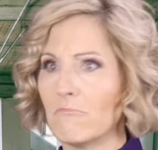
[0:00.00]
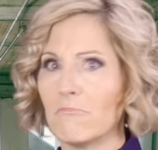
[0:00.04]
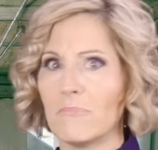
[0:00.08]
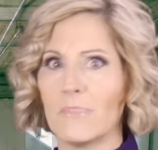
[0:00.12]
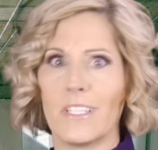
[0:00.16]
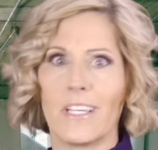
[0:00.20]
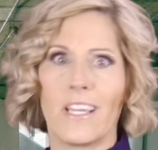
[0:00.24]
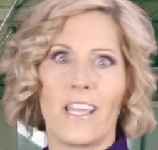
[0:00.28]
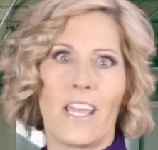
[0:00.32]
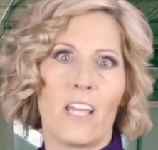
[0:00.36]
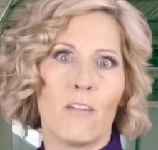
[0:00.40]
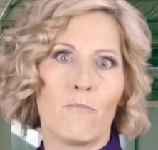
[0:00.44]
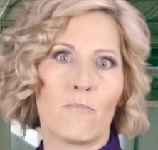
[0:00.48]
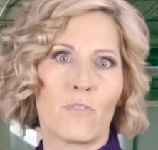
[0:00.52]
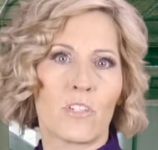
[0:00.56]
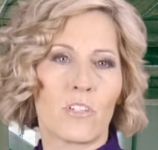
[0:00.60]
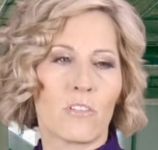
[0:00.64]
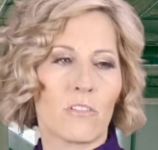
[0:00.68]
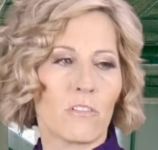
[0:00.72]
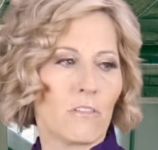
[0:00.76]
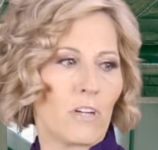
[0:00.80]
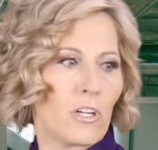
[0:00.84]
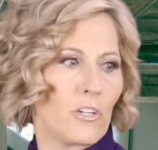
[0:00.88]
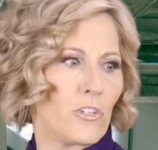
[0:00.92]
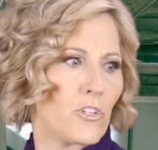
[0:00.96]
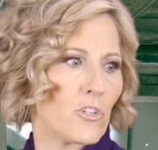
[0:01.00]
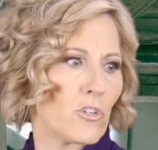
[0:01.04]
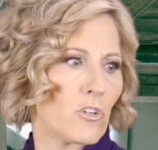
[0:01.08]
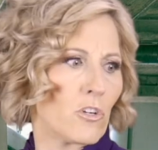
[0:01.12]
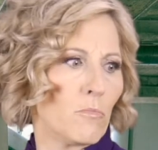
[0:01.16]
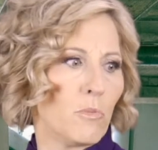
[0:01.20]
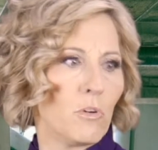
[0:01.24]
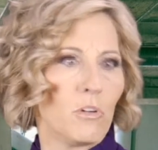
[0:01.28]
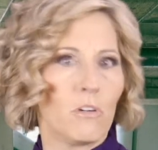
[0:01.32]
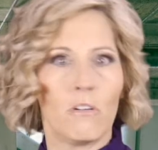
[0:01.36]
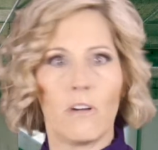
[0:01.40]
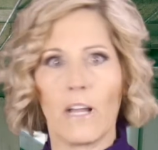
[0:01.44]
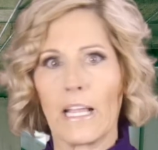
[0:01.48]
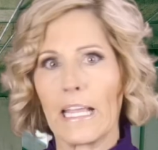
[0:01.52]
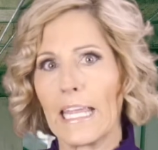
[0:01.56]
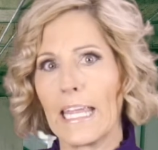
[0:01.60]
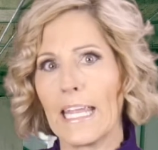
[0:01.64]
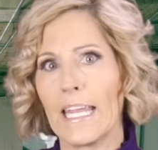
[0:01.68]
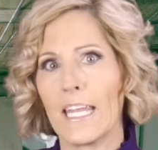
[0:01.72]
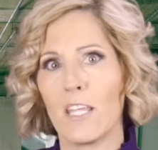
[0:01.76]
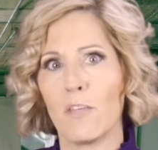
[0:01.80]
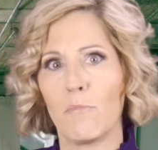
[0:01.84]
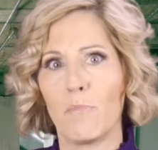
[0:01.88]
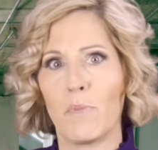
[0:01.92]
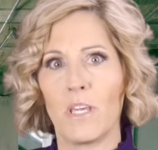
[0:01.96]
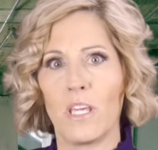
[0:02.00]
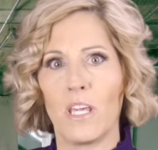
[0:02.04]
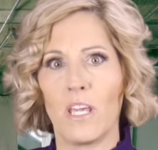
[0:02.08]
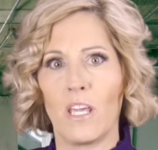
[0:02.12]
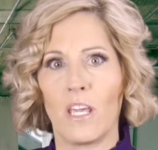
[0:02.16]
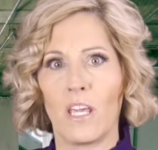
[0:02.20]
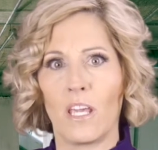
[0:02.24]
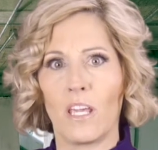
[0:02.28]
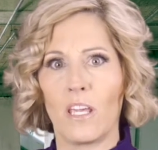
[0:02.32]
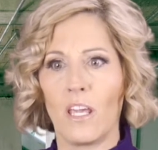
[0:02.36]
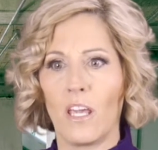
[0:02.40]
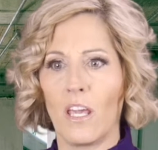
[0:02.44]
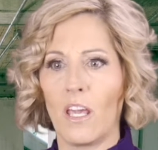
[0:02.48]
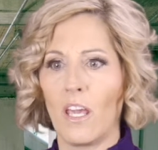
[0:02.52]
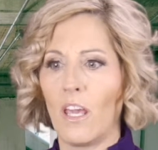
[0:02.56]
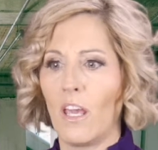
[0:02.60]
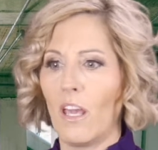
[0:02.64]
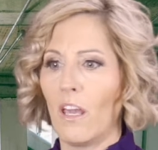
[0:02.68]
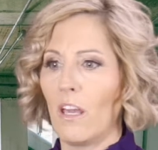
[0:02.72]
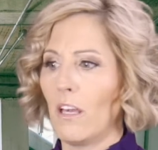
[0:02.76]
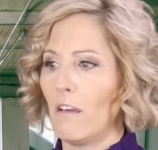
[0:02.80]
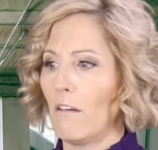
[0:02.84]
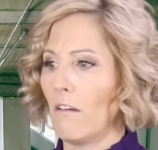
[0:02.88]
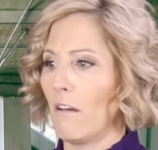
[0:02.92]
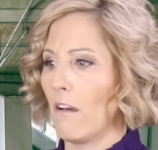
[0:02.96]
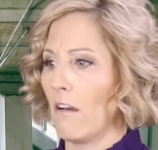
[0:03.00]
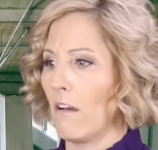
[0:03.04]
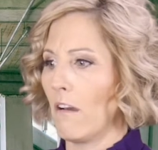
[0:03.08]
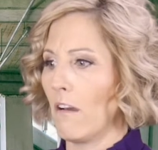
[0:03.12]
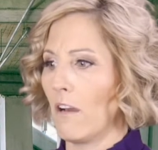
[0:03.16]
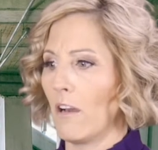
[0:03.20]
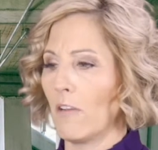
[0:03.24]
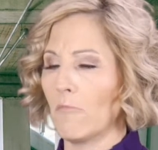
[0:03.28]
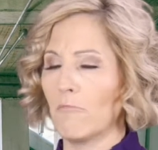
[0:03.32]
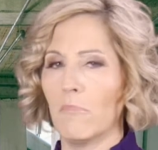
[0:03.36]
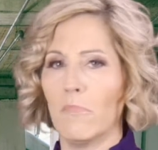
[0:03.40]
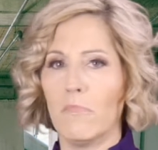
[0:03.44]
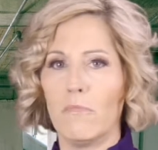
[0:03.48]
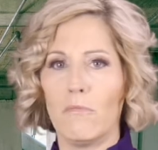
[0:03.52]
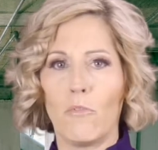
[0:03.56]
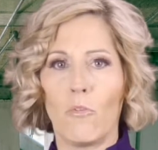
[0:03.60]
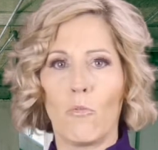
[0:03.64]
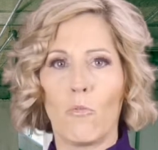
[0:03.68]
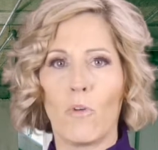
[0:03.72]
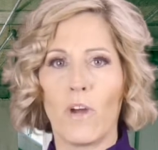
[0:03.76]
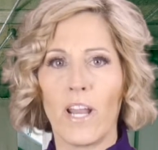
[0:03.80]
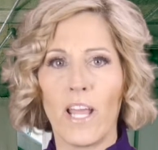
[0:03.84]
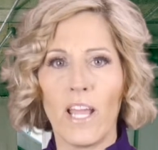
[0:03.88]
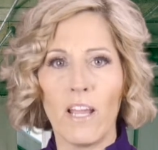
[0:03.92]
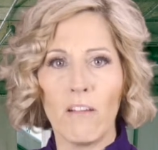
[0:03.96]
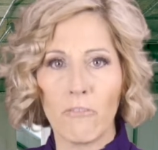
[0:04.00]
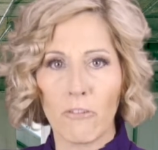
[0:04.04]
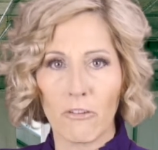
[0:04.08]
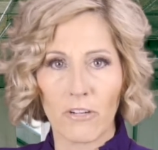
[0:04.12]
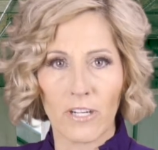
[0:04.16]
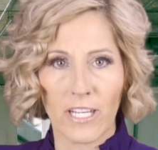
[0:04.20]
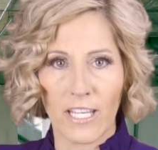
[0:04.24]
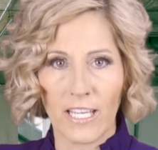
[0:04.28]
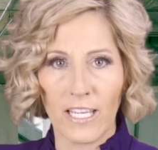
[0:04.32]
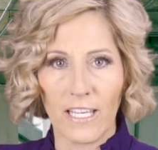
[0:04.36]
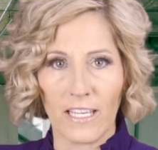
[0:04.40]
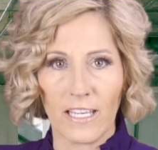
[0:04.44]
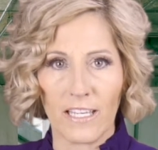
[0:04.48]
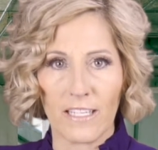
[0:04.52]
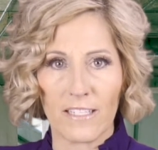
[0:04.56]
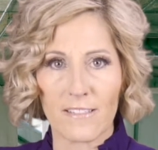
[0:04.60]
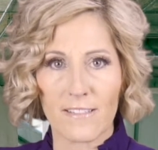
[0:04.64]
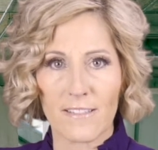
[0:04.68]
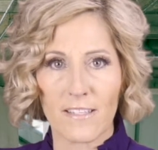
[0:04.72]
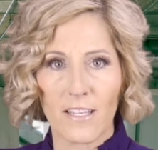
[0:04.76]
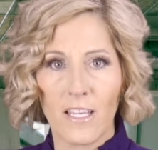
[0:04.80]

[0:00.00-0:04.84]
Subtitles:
a hamster, a gerbil, a guinea pig, whatever it is,